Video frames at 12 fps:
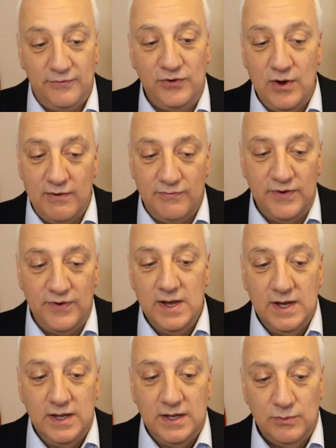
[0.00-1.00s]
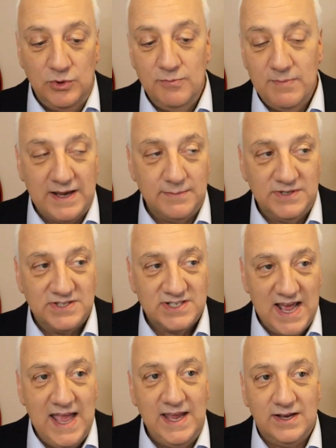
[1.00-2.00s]
But if you have, when you make a
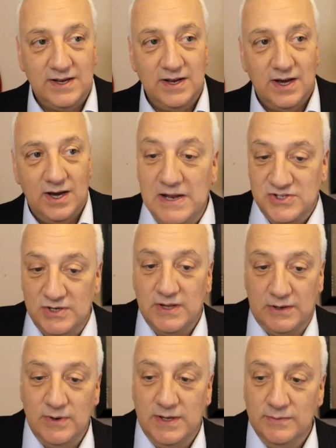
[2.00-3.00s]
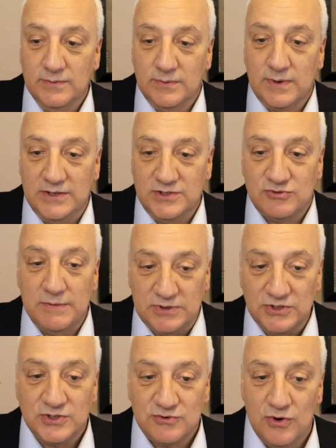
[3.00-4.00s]
mistake, I mentioned like when I when I
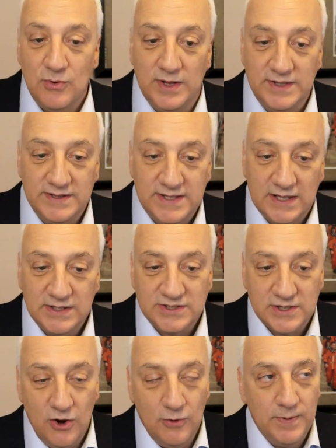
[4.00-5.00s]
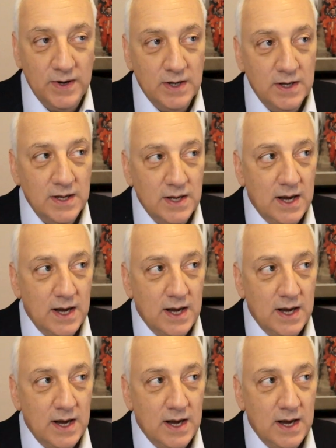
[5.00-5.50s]
stripped a screw on the telescope,